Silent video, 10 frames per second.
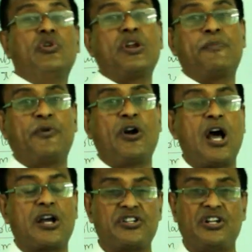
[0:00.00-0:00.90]
no
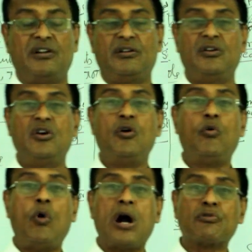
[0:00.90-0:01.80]
reproduction,
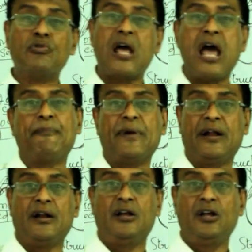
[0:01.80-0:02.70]
what would
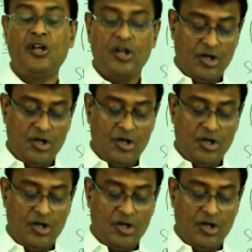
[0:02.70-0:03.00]
happen?